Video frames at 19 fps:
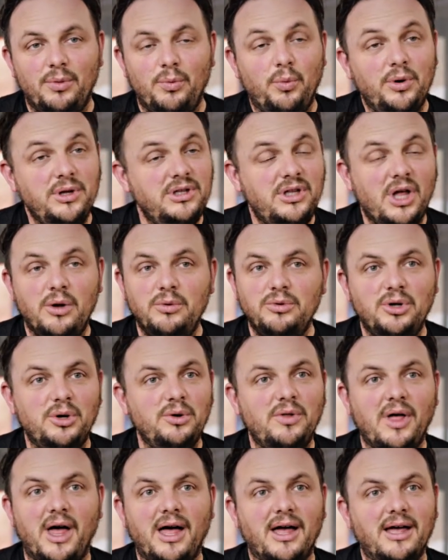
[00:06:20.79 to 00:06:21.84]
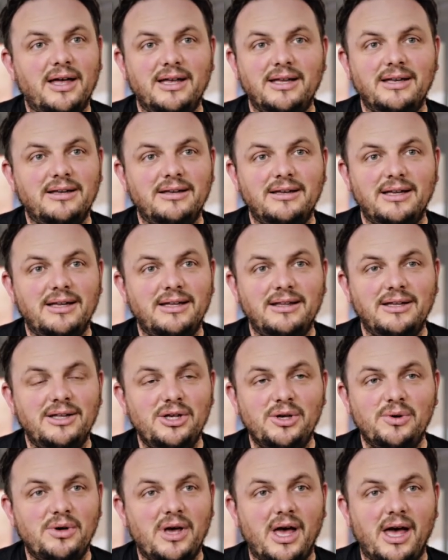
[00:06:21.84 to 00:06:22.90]
We don't do that in
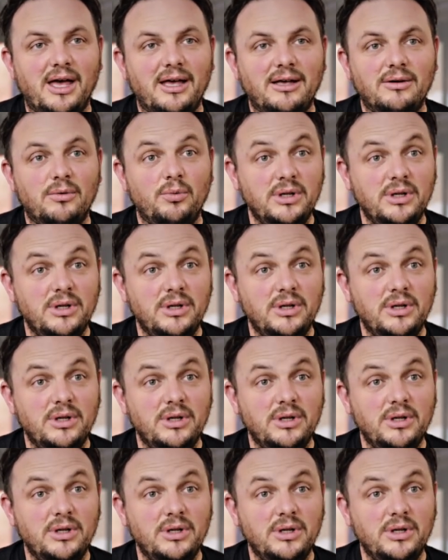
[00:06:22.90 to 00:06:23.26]
the UK.